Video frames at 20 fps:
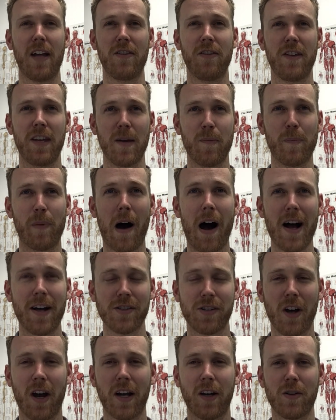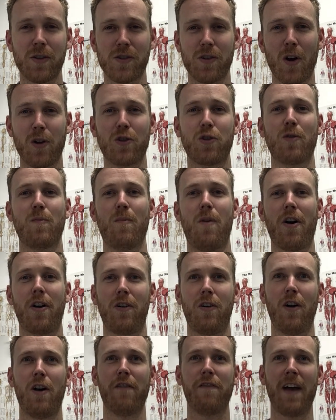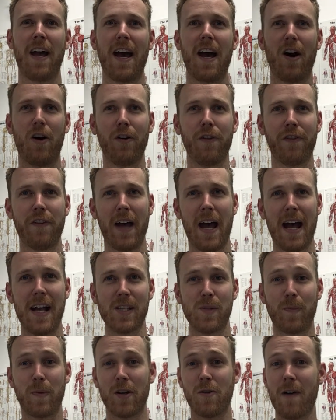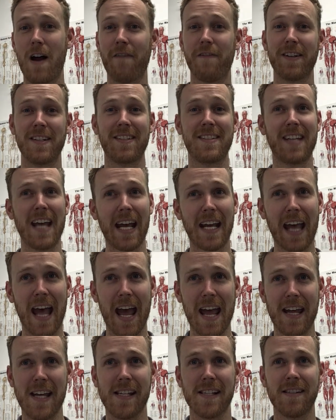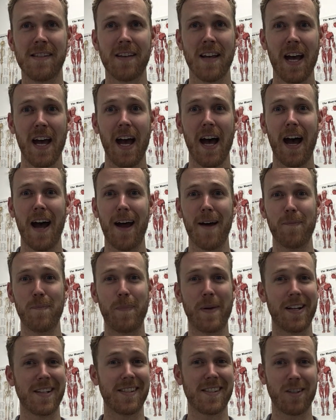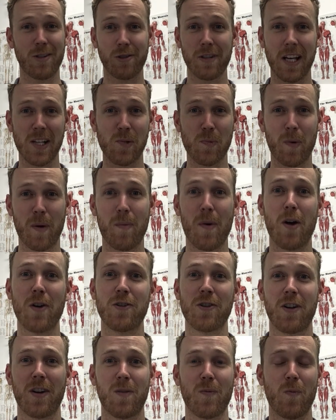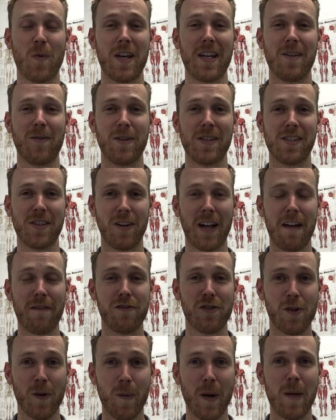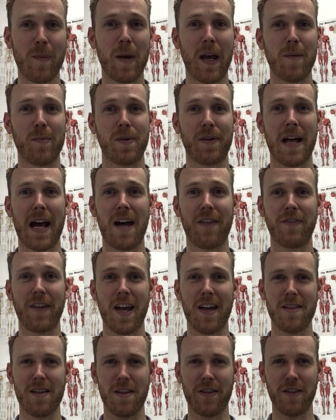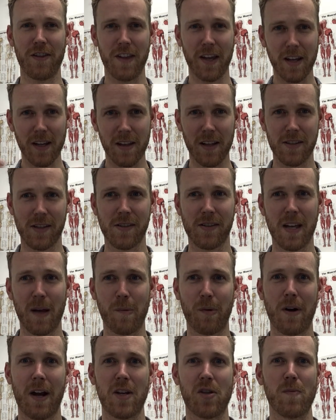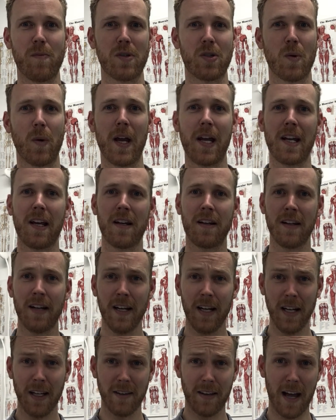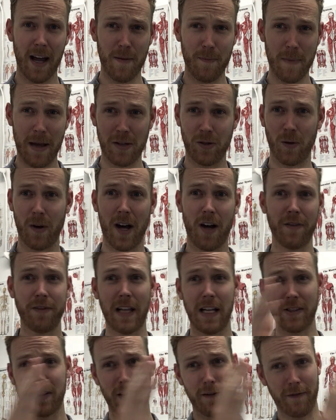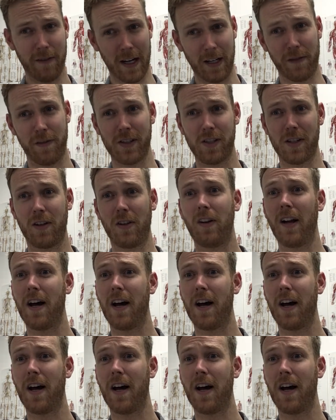the biopsychosocial model of health has been around for decades, but it still needs promotion. We still have too many people out there that think there's a separation between it, that mental health doesn't affect physical